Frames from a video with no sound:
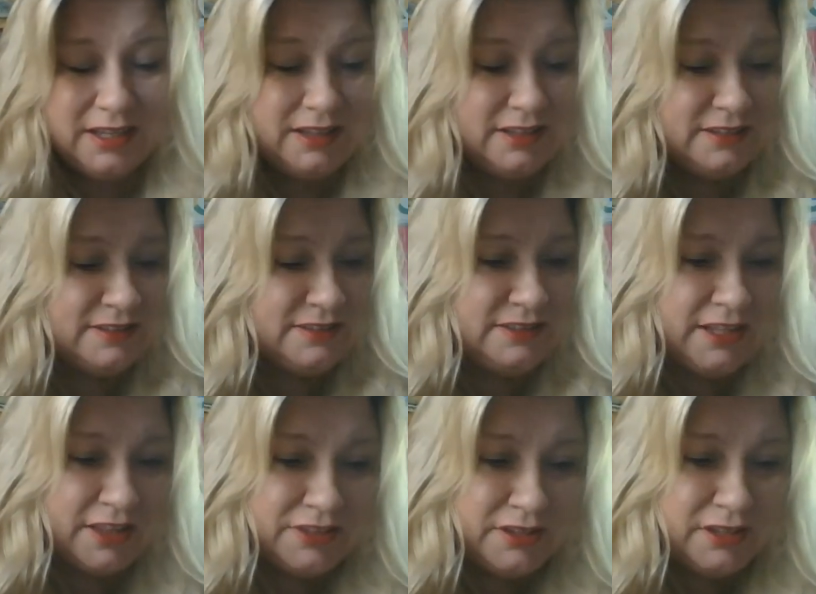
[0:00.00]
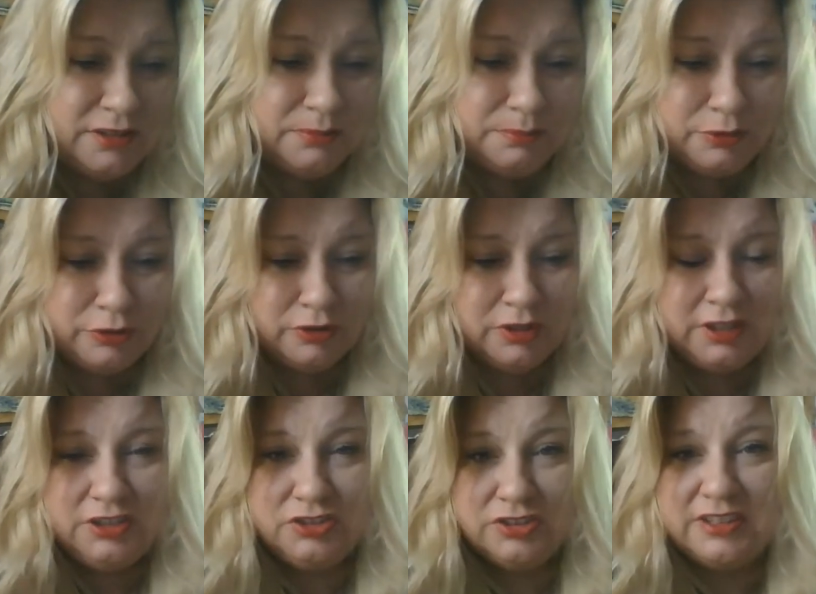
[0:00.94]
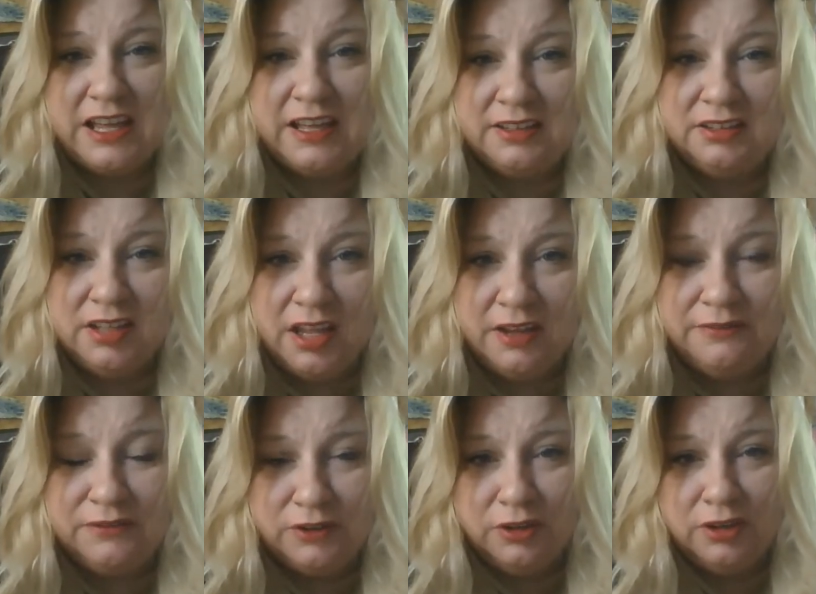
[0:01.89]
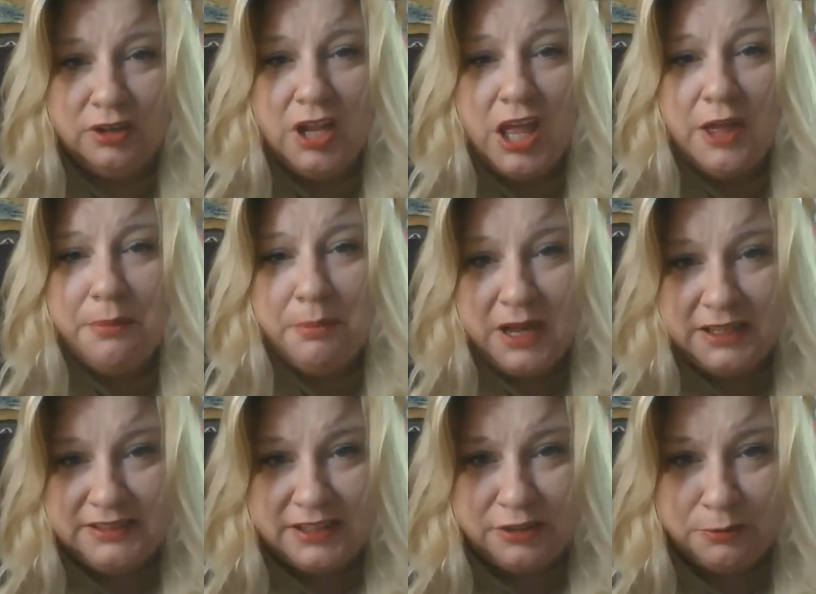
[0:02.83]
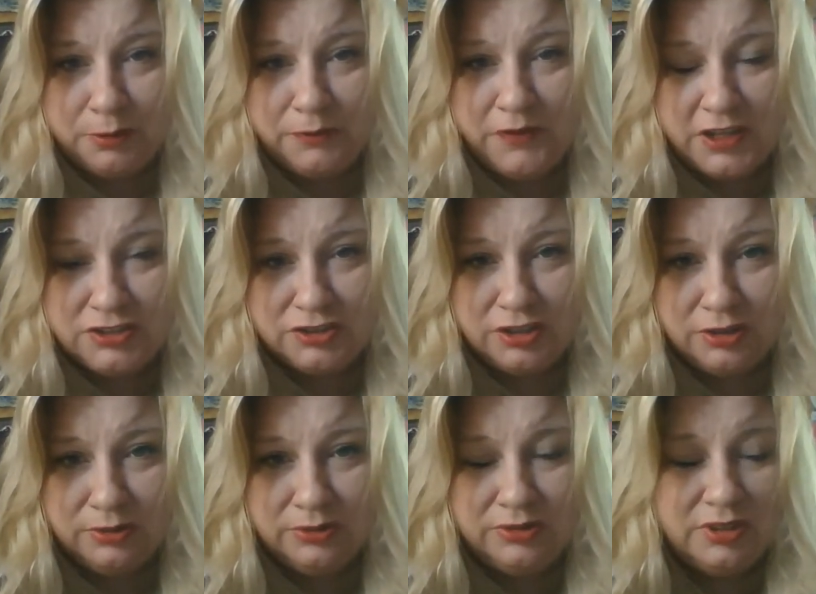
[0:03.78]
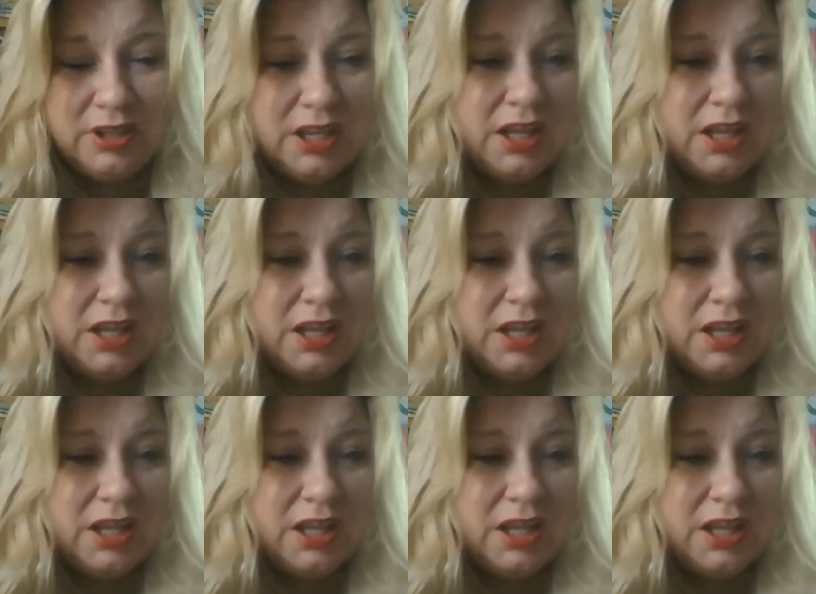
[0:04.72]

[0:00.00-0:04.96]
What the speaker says: This is nothing purely just out of love for my dental professionals.